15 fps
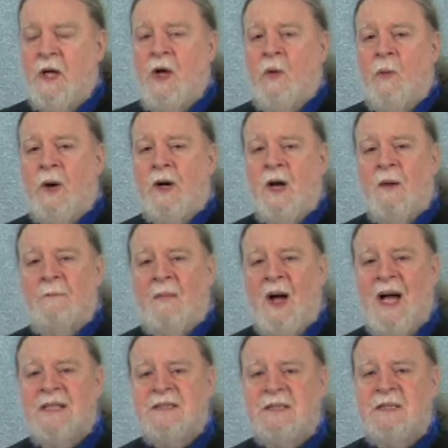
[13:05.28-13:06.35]
where
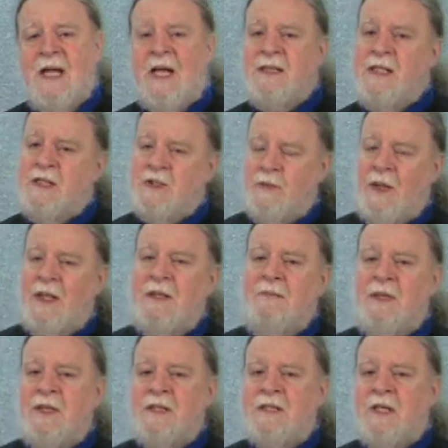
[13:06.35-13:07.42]
Hamas and the Israeli
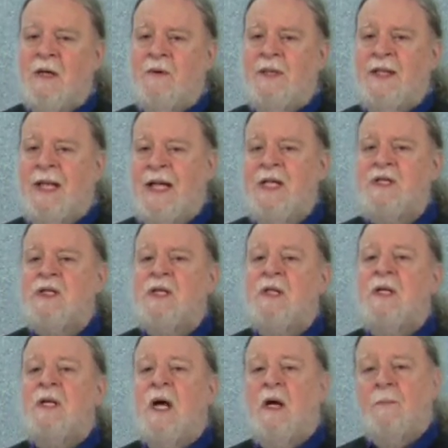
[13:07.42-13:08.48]
military each
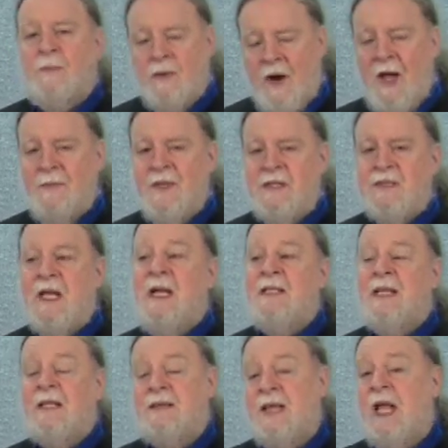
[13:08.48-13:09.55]
promised
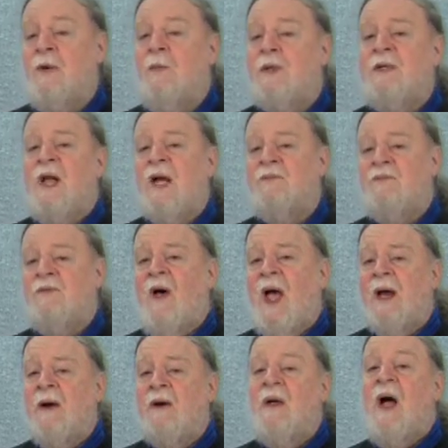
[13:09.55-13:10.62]
that they would not
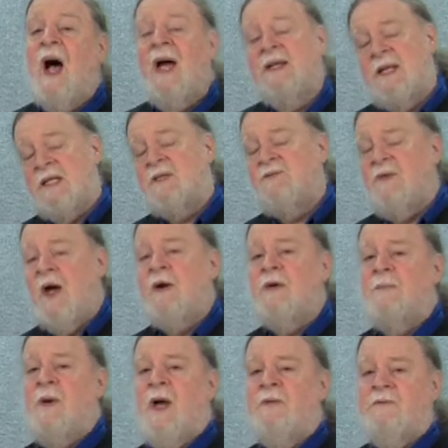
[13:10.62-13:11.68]
fire unless fired
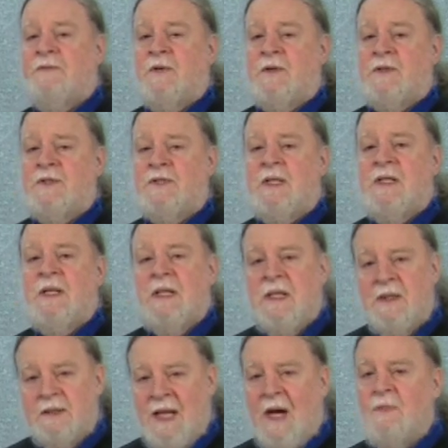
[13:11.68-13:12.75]
upon first.
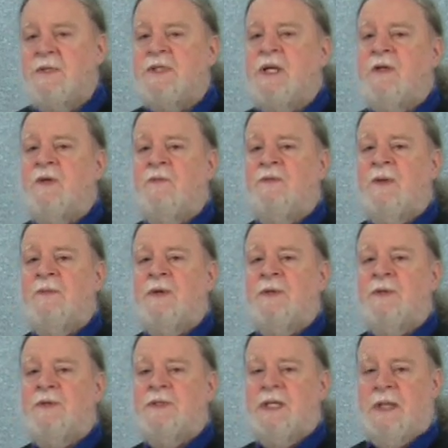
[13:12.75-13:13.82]
That was on November
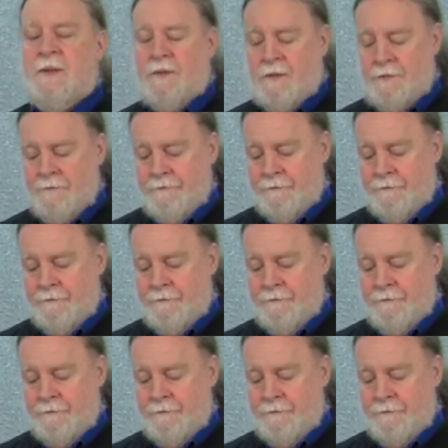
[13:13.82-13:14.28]
13th.